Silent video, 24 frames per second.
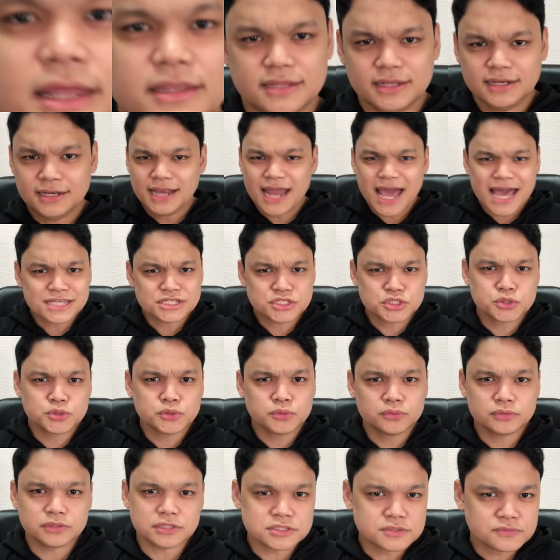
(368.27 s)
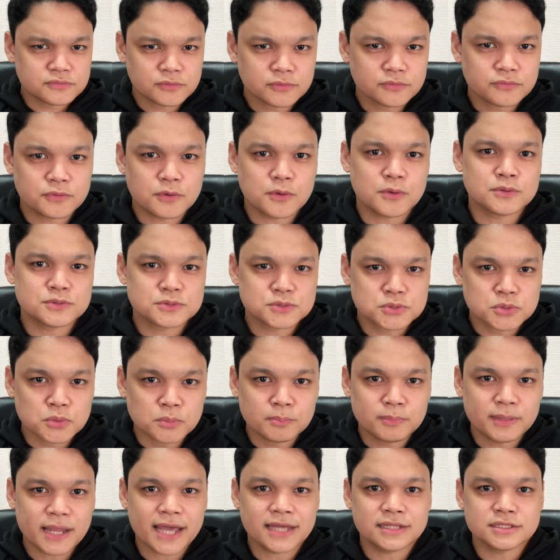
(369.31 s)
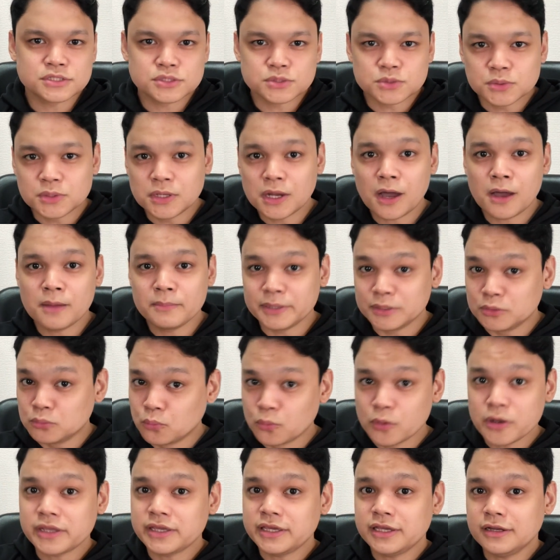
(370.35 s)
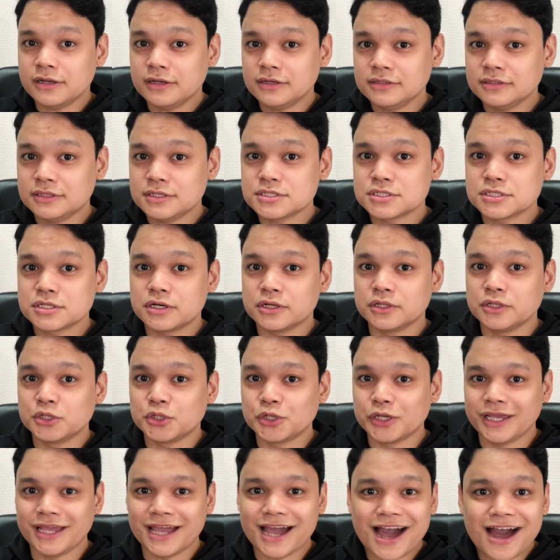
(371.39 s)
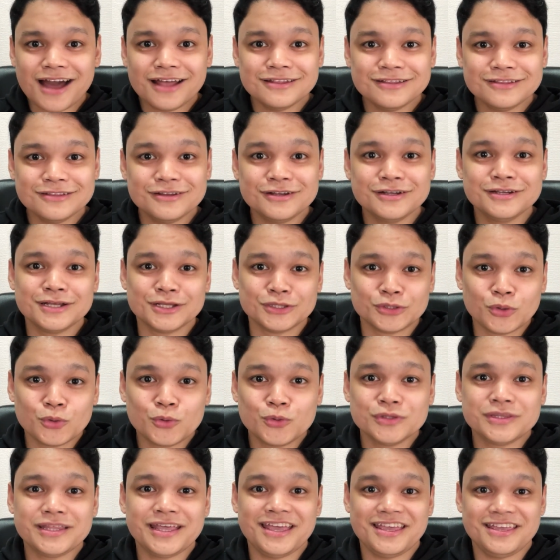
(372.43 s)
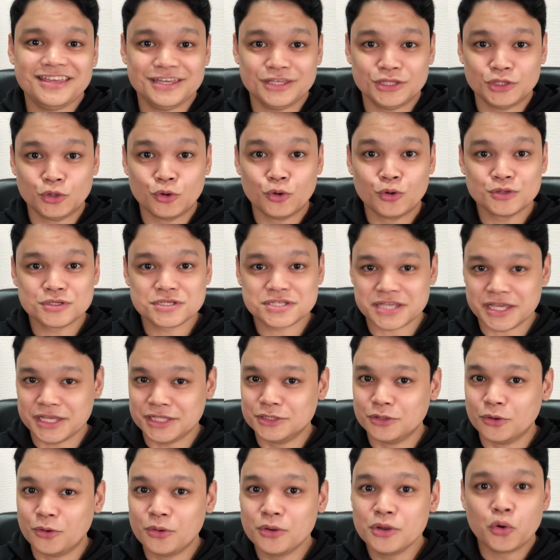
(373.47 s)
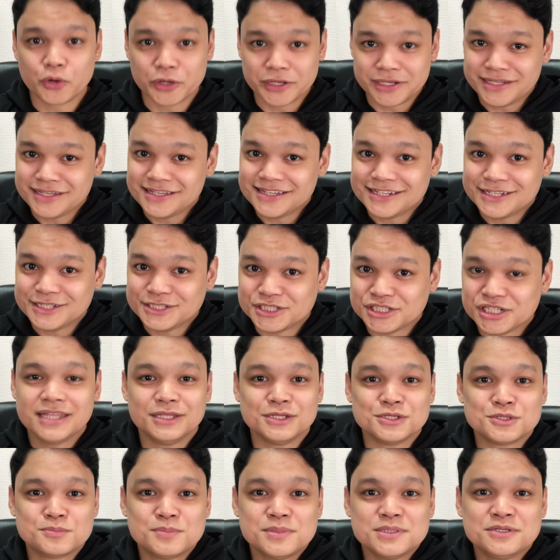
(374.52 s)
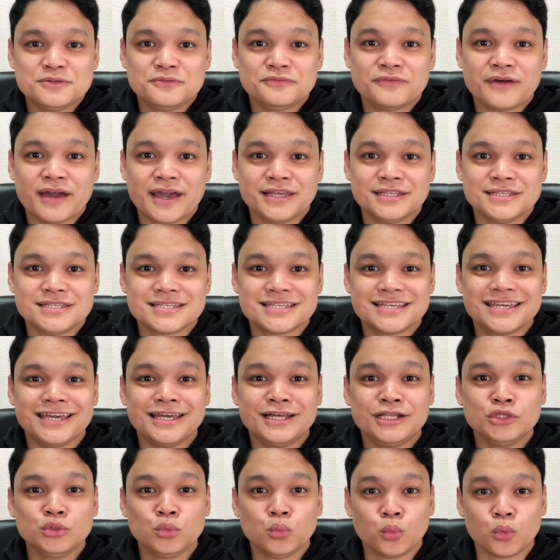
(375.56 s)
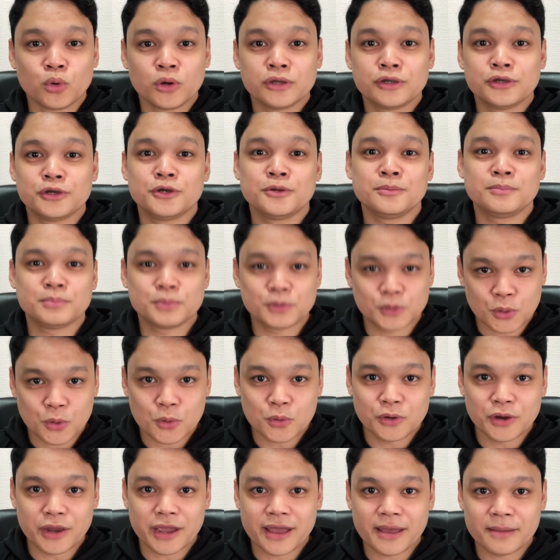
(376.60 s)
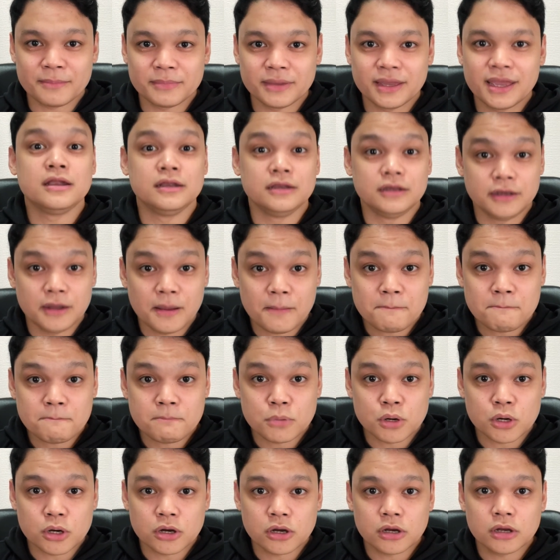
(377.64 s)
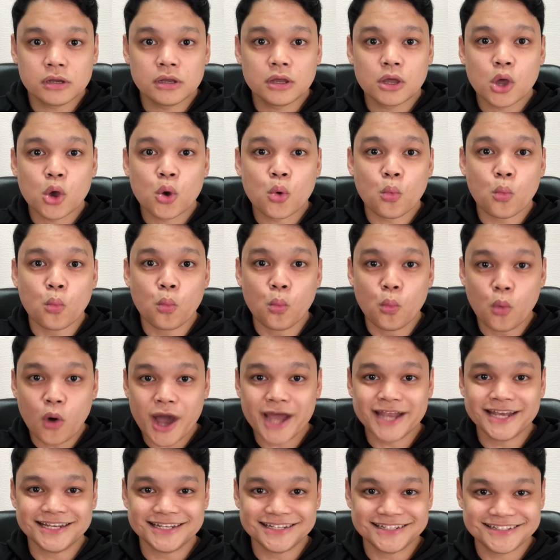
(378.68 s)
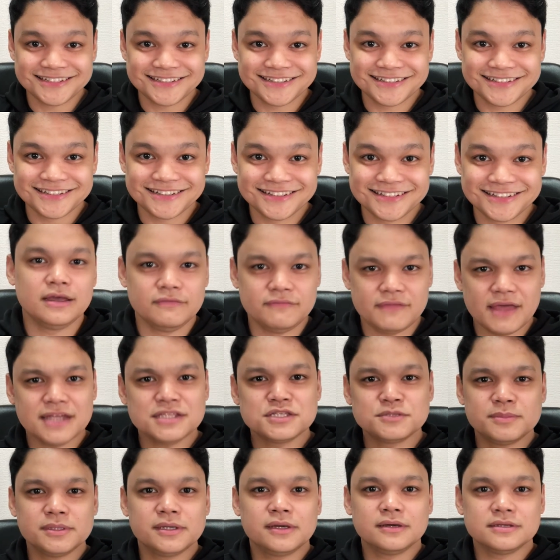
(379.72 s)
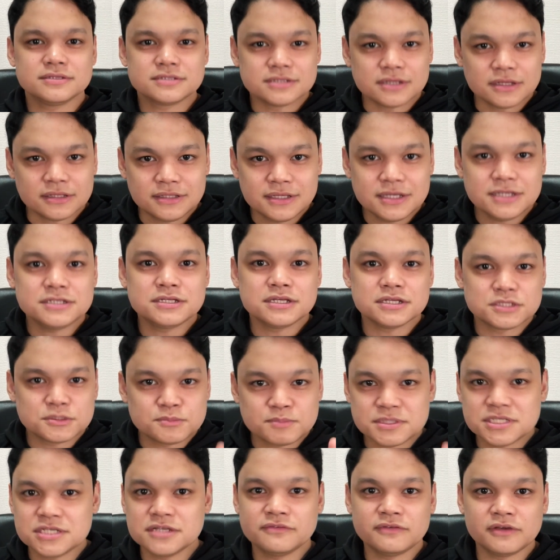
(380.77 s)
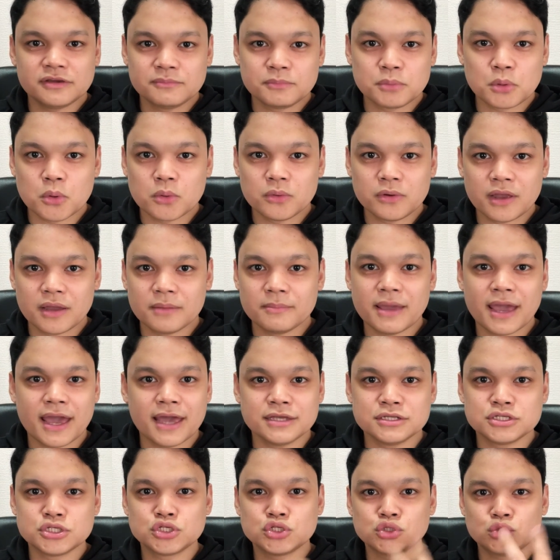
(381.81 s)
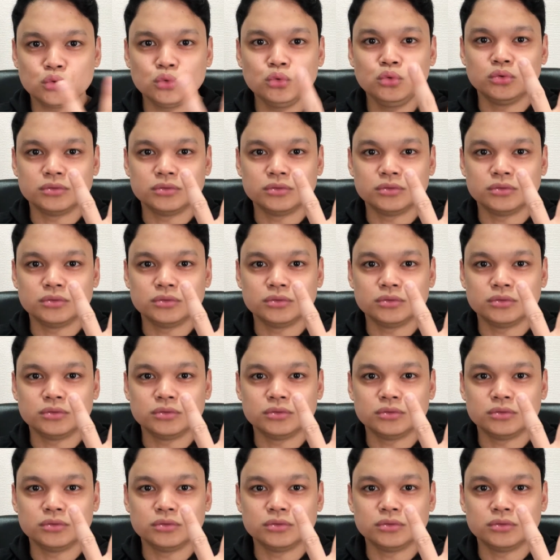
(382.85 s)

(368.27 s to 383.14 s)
The last route is for those who plans to come and work here in this country under the Tokutei Ginno Seido, or in English, the Specified Skilled Worker Program number 1. That's because this specific program has 2